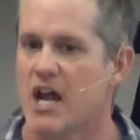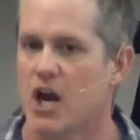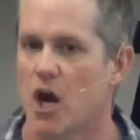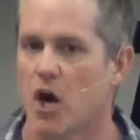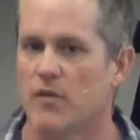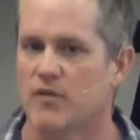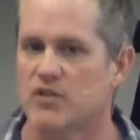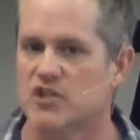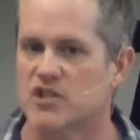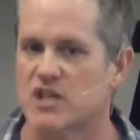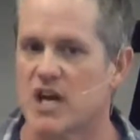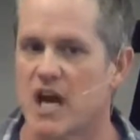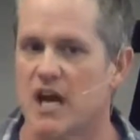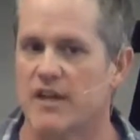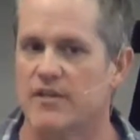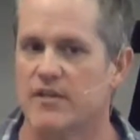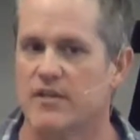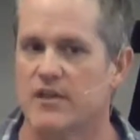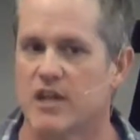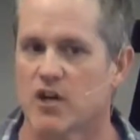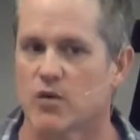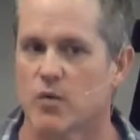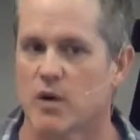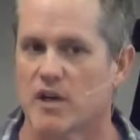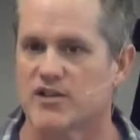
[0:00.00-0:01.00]
And all of a
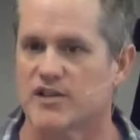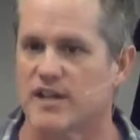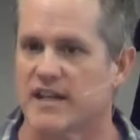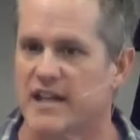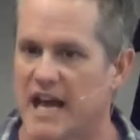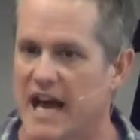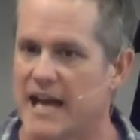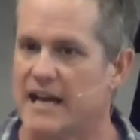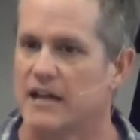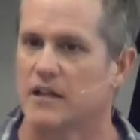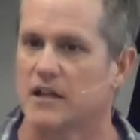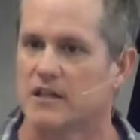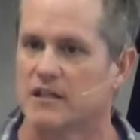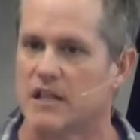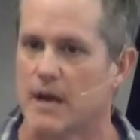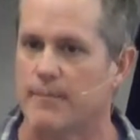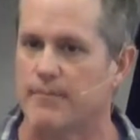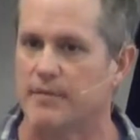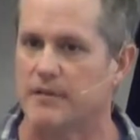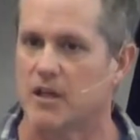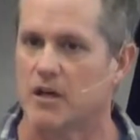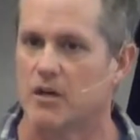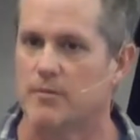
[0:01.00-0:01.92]
sudden, the grizzly kind of looked up a